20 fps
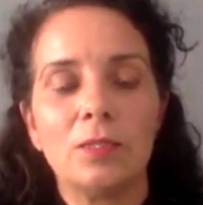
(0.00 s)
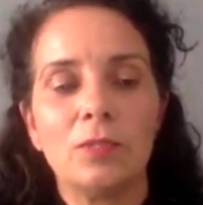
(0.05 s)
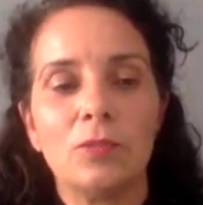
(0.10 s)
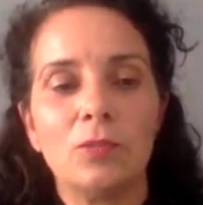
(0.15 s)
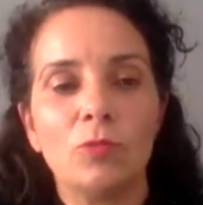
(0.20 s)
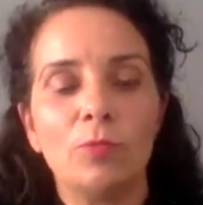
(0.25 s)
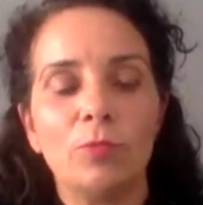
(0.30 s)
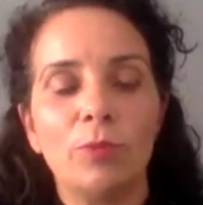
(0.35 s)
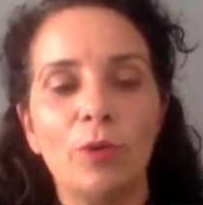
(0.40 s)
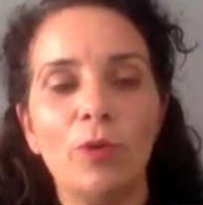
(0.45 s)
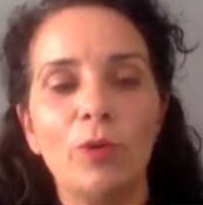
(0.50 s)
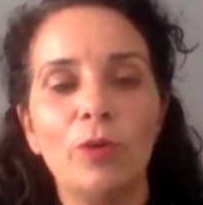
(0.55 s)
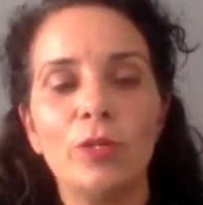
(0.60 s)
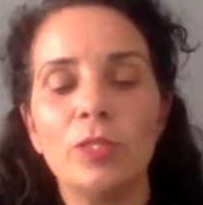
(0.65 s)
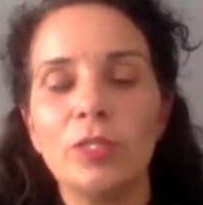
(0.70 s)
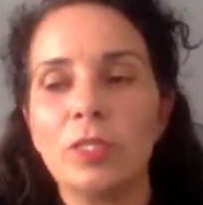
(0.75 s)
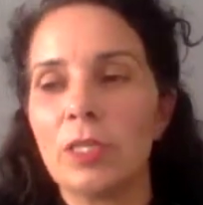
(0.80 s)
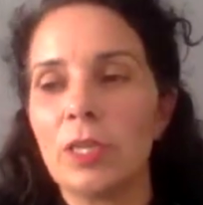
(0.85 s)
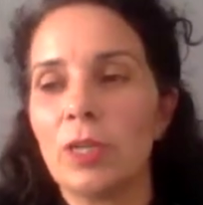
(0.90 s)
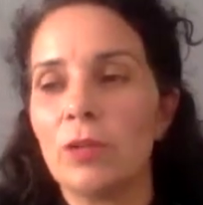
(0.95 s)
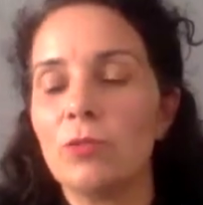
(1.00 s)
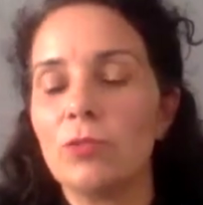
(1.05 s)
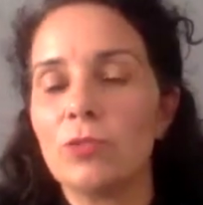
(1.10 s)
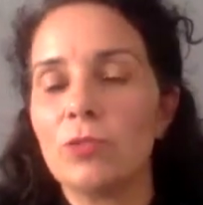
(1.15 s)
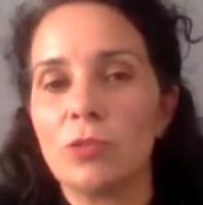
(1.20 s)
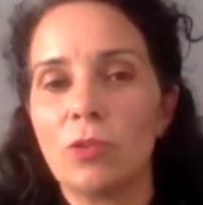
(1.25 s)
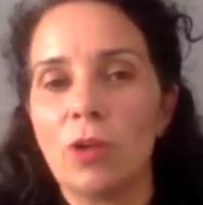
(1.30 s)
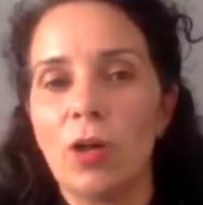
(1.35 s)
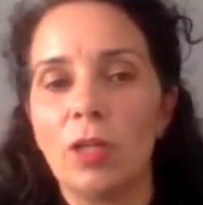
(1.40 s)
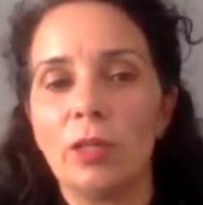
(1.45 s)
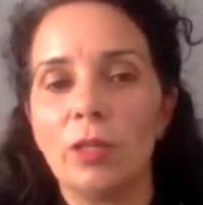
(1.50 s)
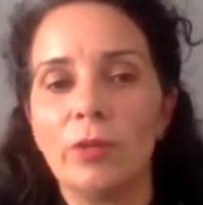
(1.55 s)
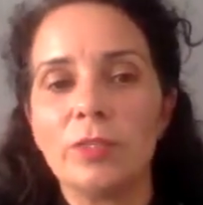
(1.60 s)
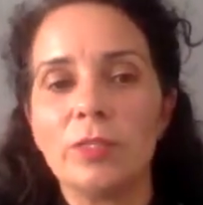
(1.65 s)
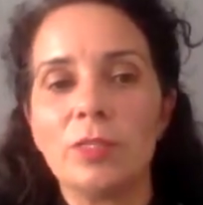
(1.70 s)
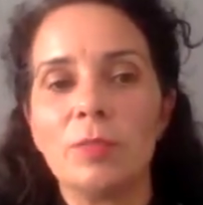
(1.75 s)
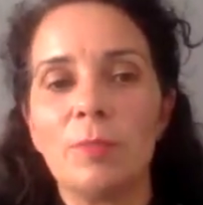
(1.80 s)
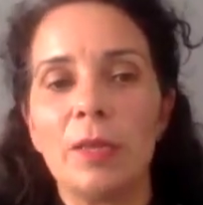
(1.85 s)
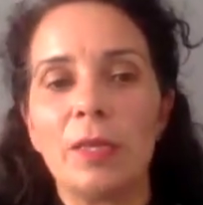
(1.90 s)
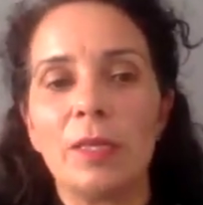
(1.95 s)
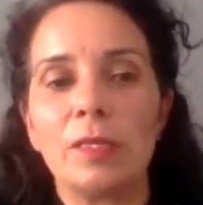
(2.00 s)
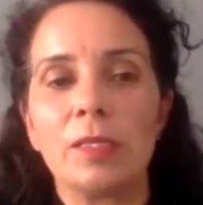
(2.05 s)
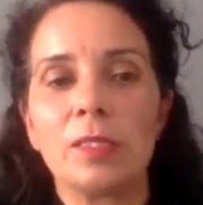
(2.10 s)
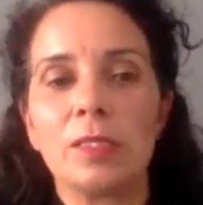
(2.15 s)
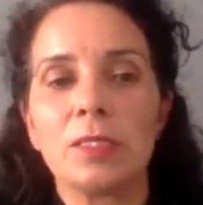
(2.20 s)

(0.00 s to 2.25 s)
So boys and girls are not allowed to mix.